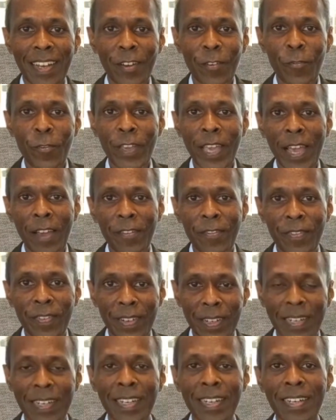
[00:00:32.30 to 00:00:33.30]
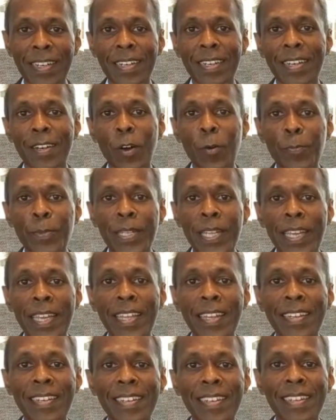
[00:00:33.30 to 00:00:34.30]
We have
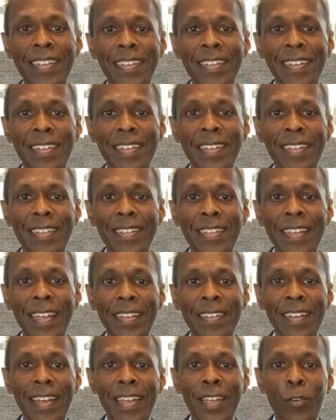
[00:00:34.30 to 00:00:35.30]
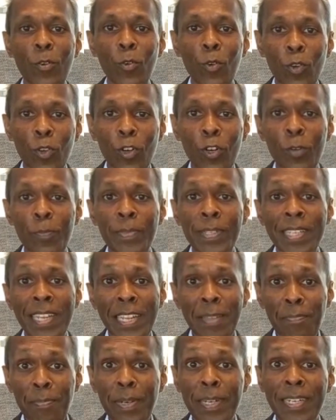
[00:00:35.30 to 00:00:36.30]
obtained the entire curriculum,
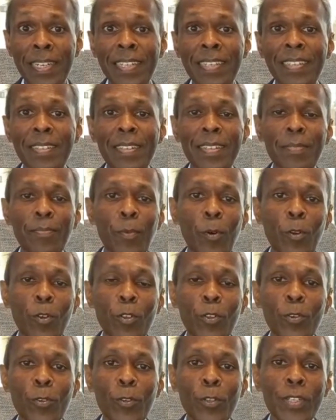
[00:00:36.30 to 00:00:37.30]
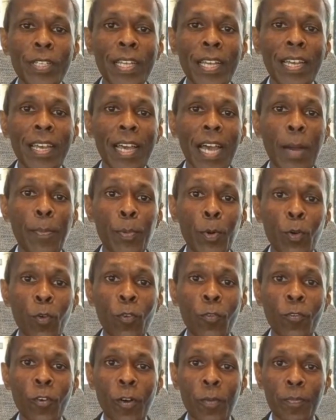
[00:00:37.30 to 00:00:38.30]
syllabus, modules, approval
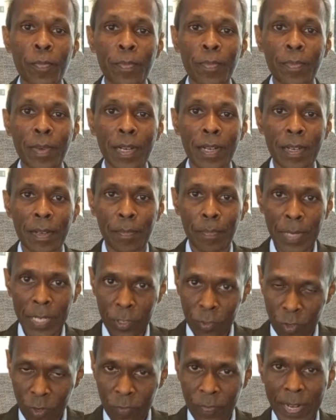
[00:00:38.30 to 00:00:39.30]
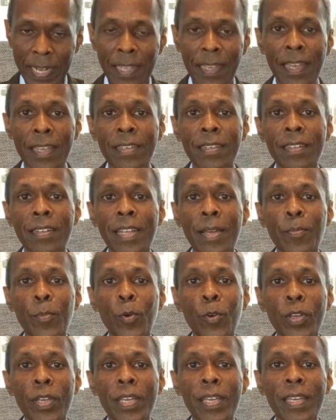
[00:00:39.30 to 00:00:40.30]
from Ministry of Education,
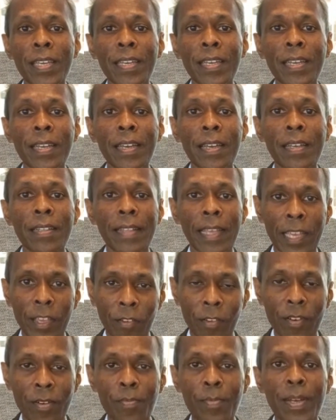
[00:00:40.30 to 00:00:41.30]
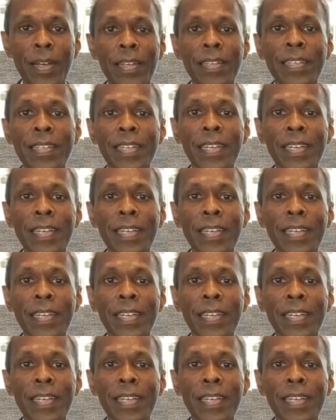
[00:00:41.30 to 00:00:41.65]
MOE. Thank you very much.